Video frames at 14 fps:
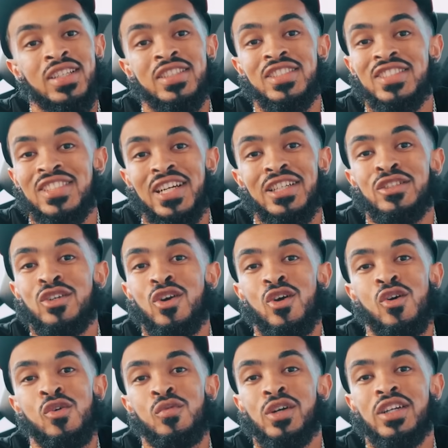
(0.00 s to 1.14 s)
deciding your
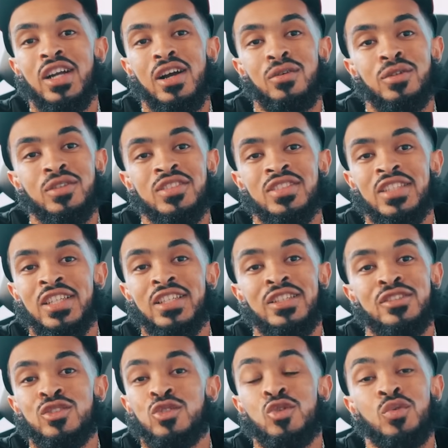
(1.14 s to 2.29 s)
own work hours, getting
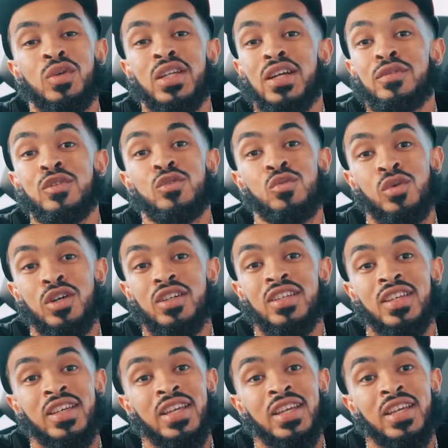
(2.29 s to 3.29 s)
to do whatever you want,